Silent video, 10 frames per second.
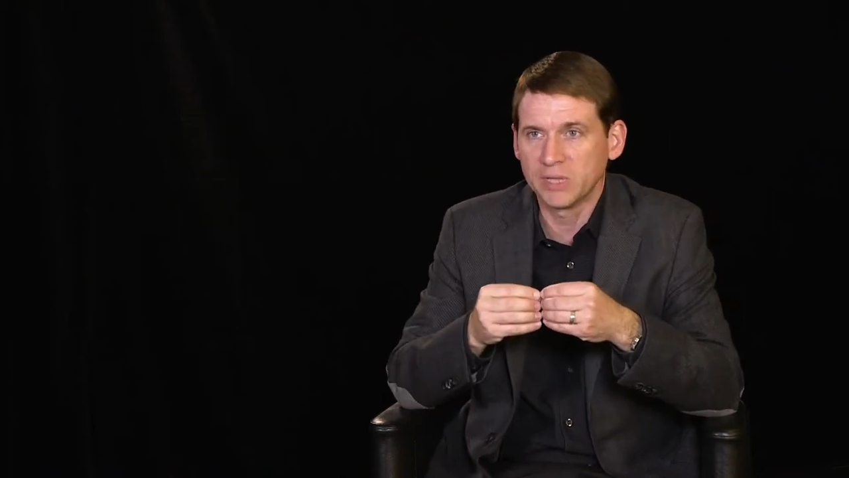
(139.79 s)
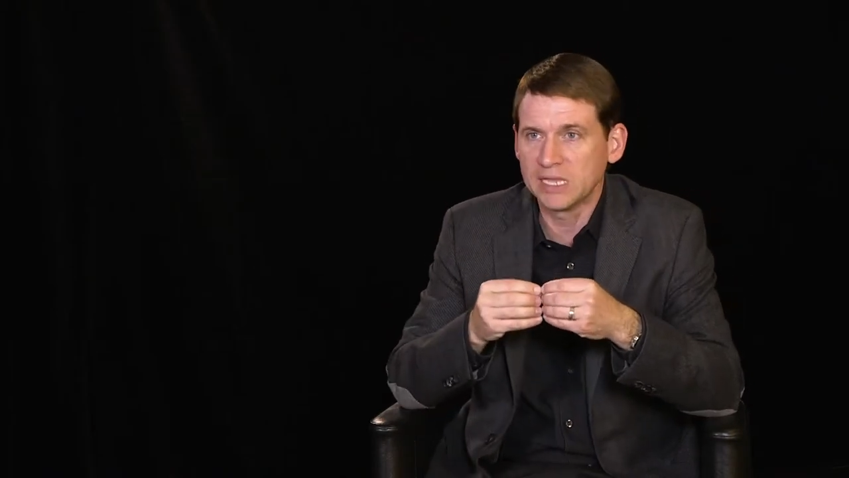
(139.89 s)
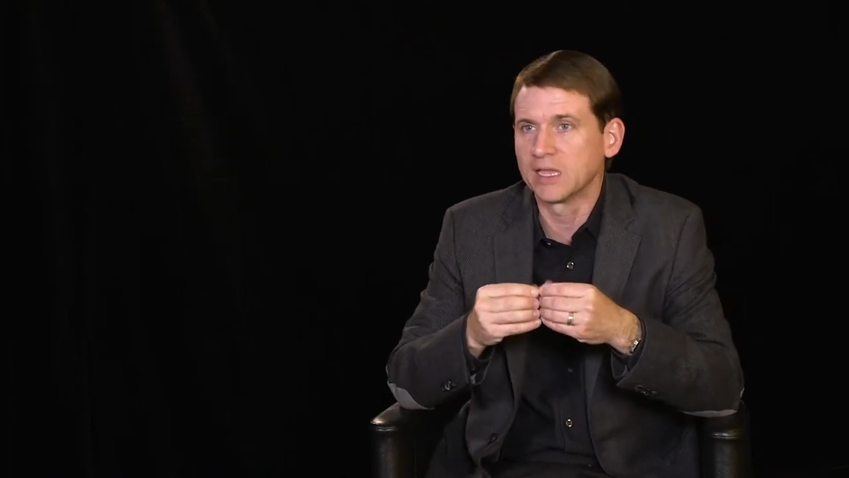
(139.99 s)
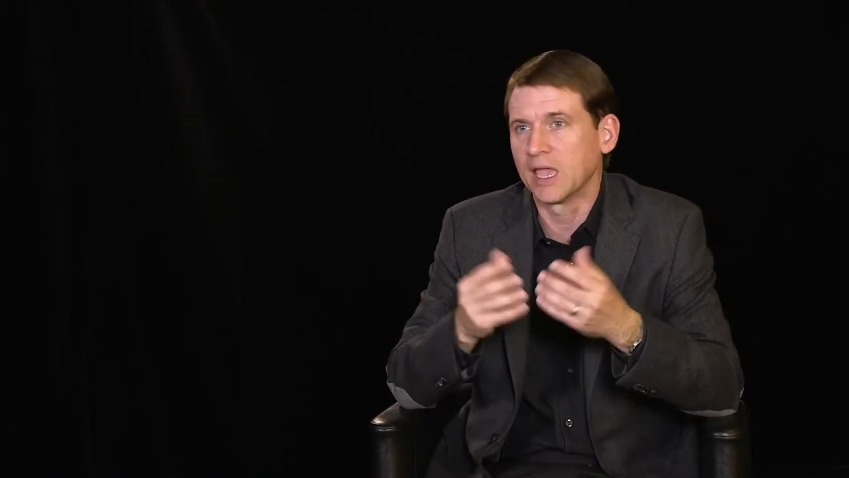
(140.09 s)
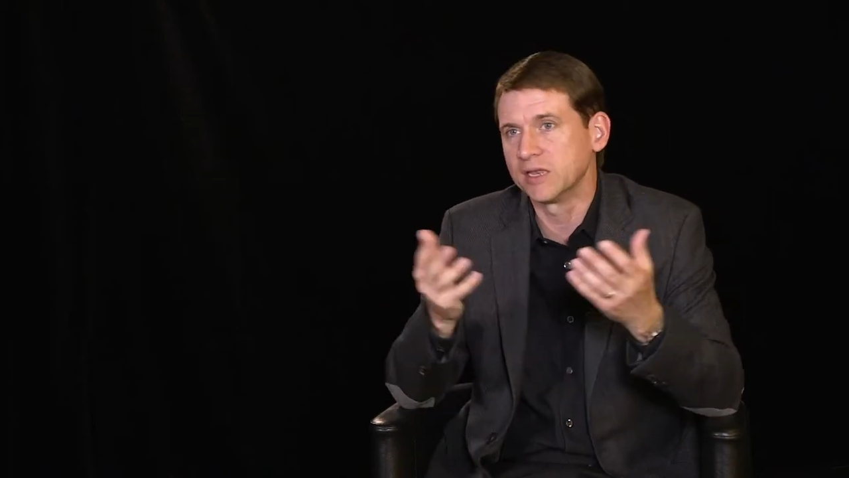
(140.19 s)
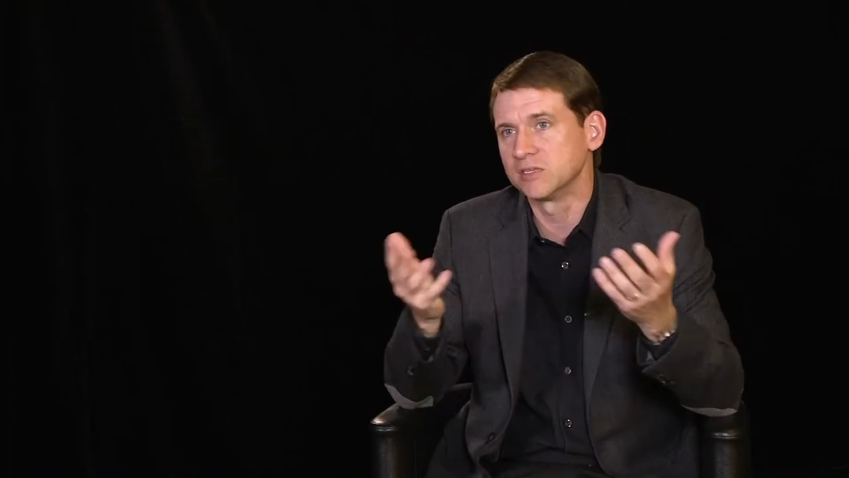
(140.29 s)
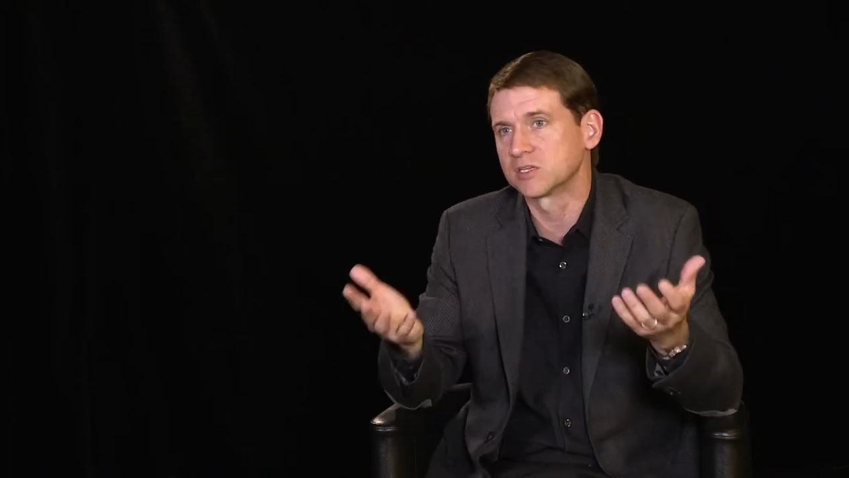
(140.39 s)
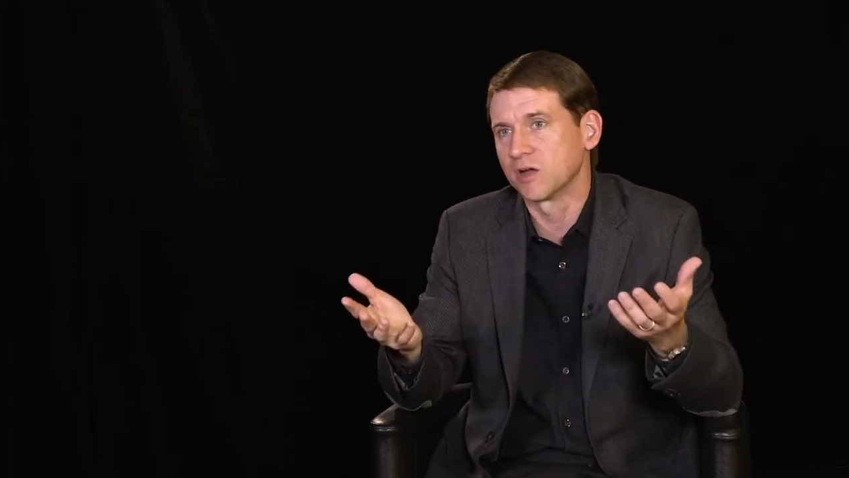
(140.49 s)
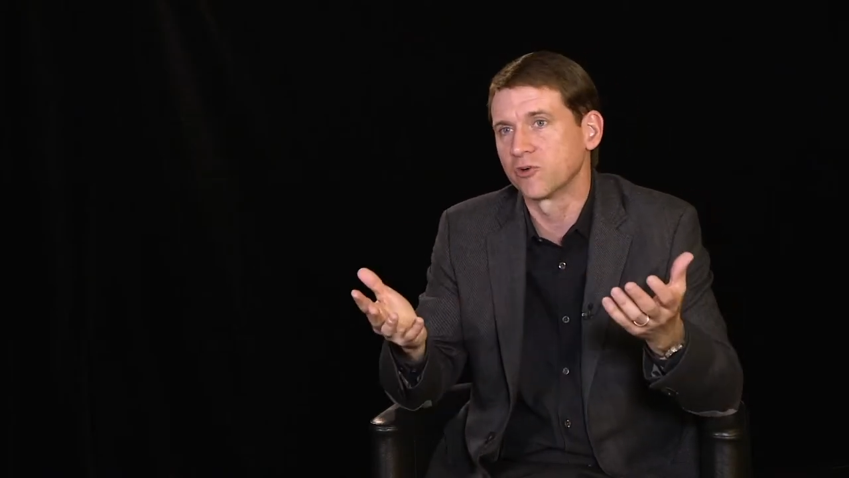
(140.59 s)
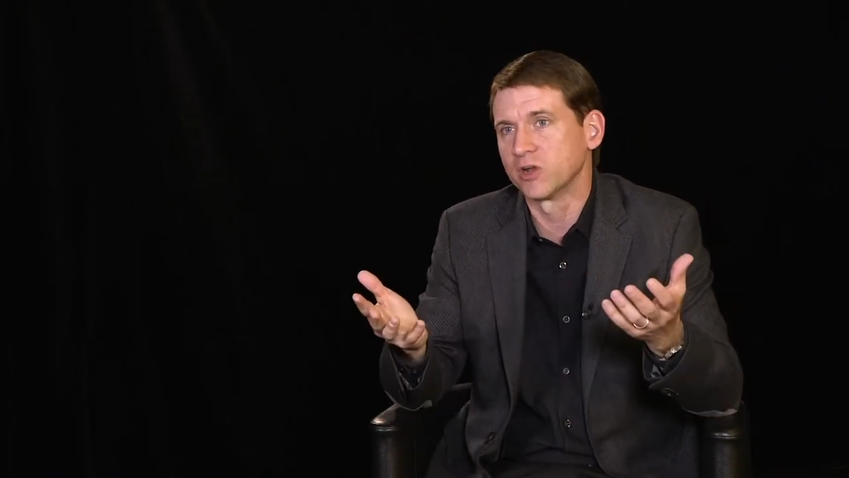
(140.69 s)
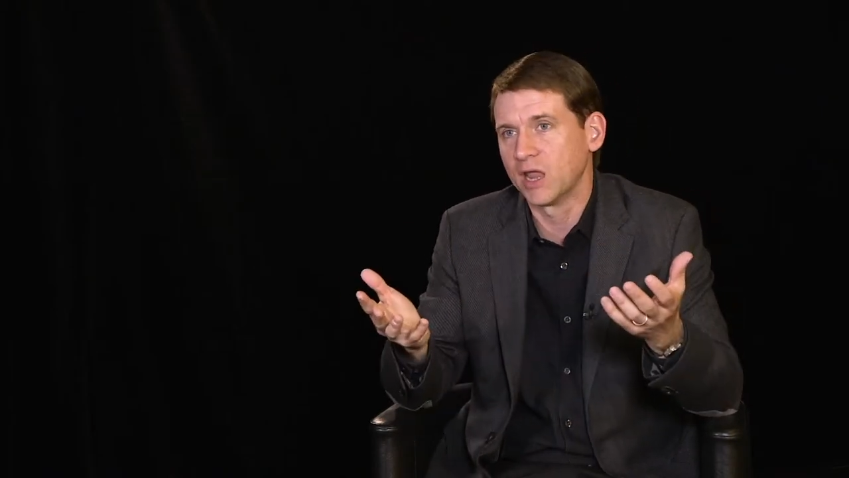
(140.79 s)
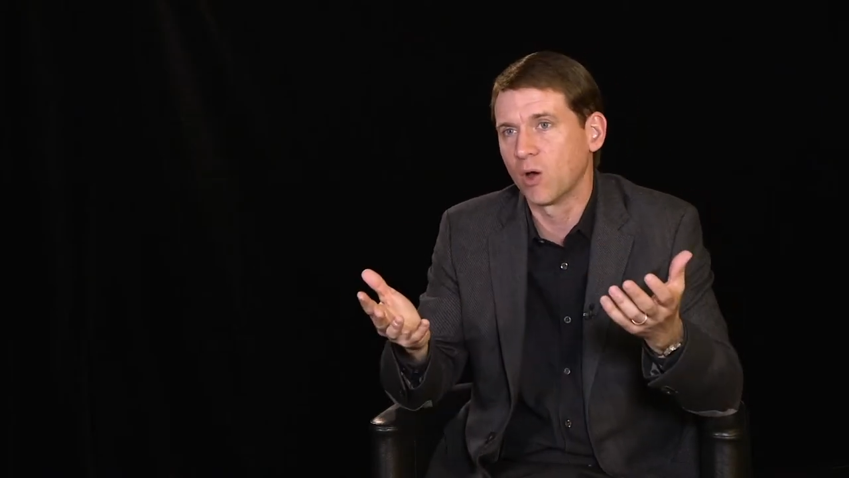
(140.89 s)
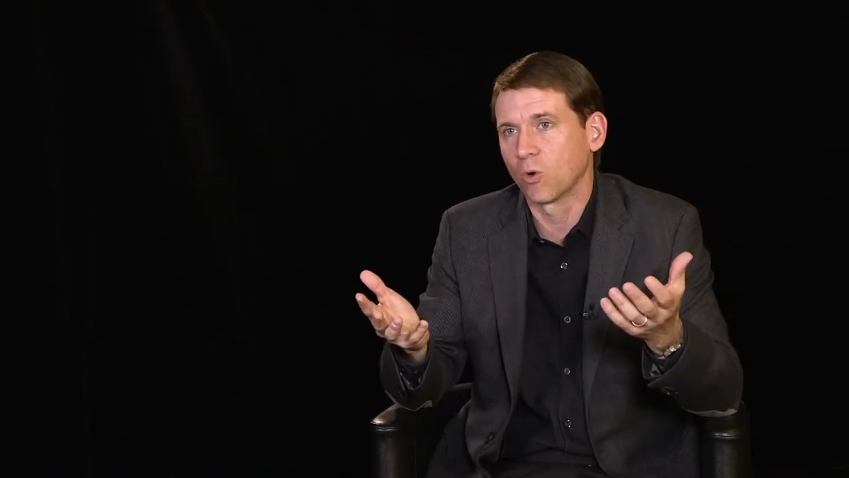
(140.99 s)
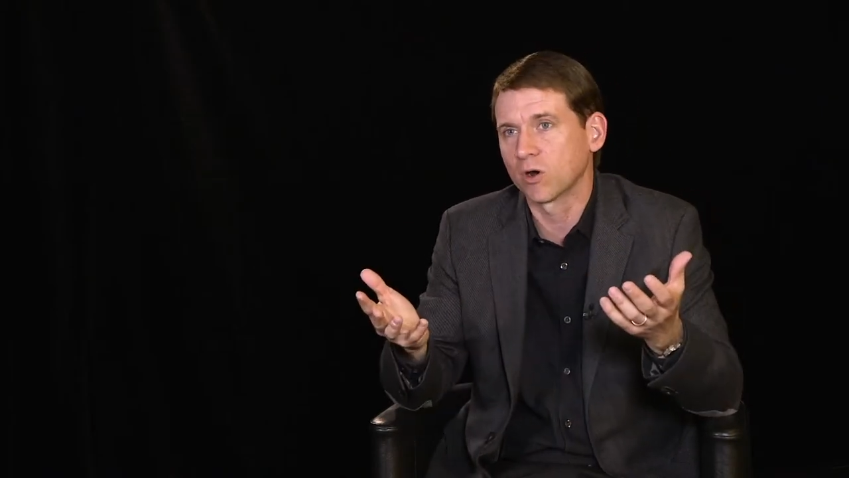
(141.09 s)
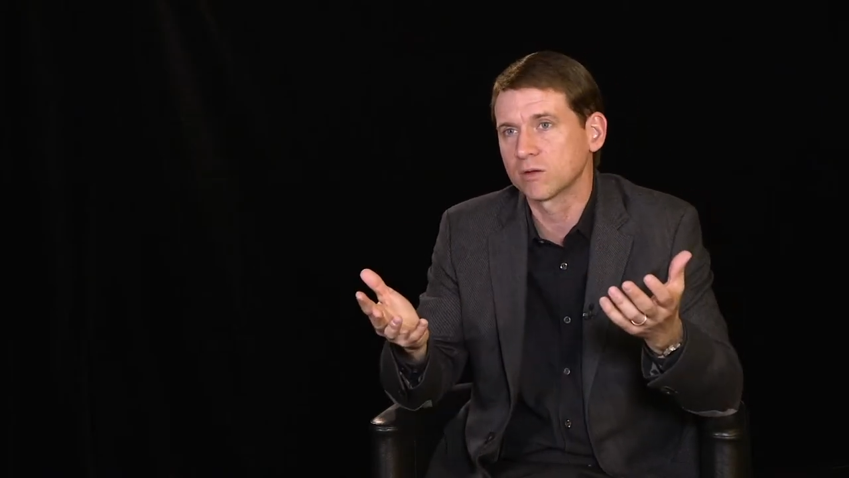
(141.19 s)
being a discovery
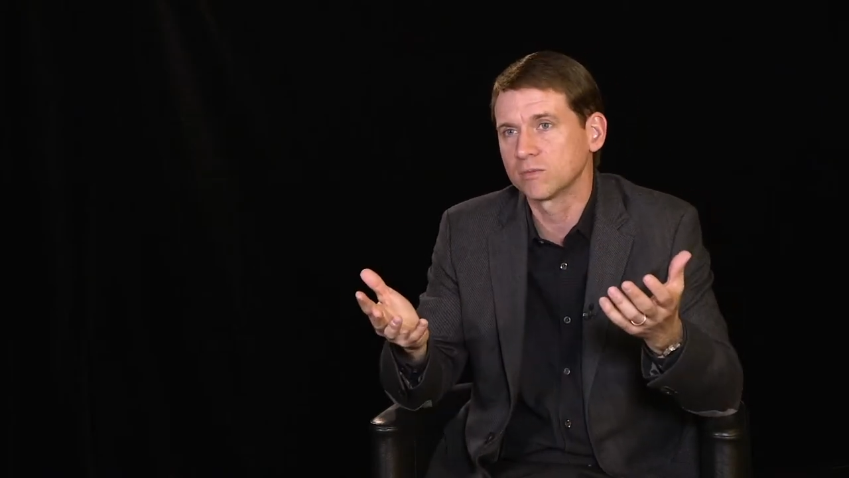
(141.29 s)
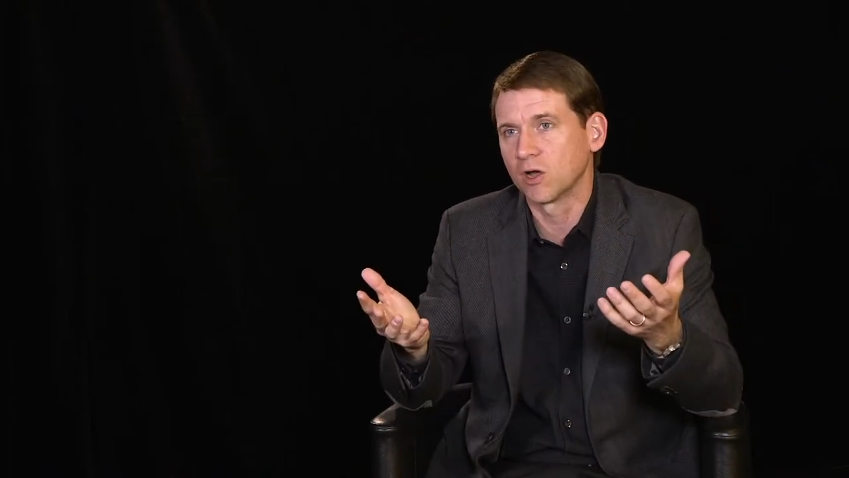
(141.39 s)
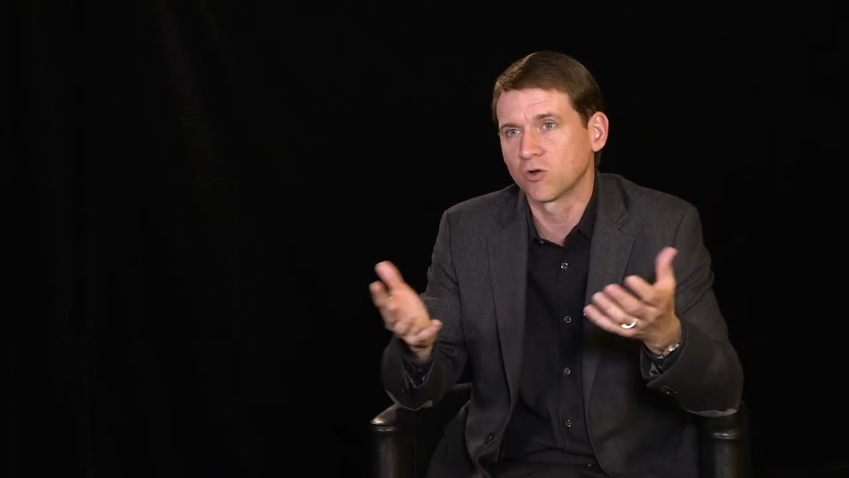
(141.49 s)
network